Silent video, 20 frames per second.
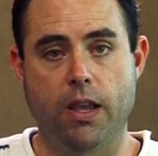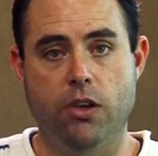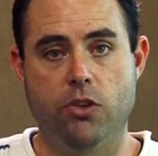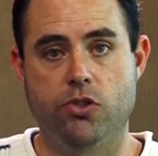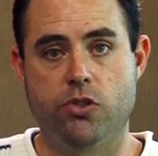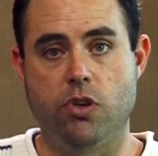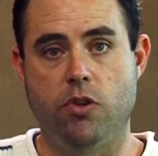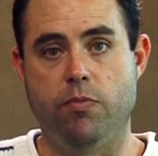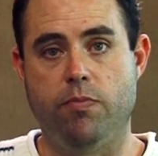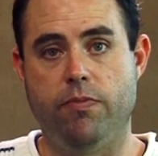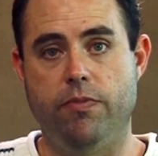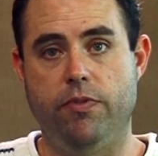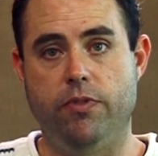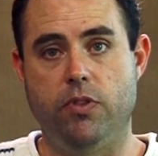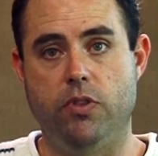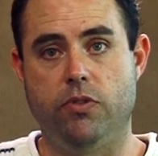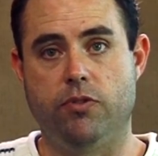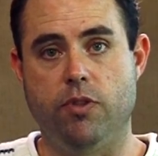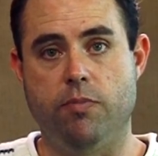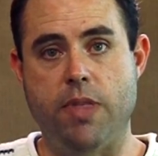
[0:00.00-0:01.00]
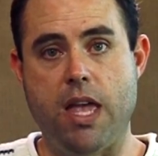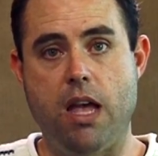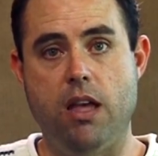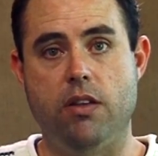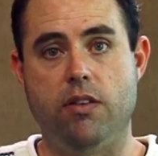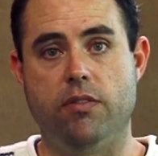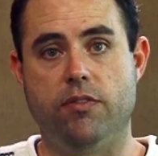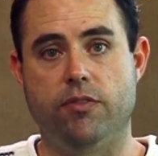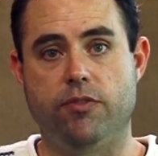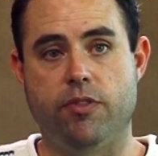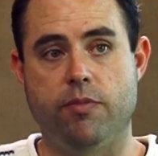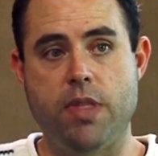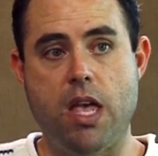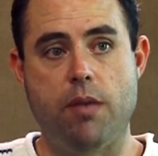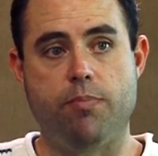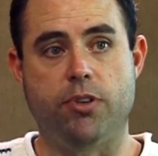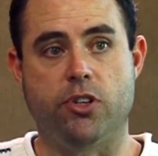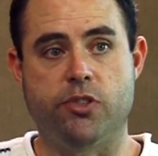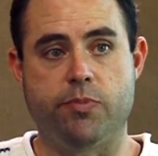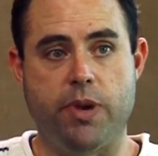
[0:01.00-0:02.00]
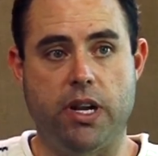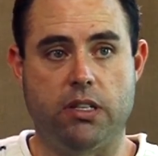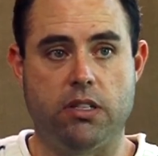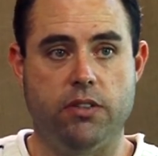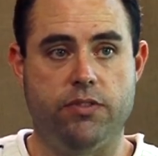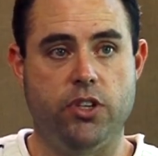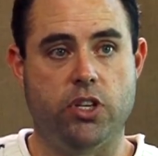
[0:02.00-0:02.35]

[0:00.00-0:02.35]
So from that perspective,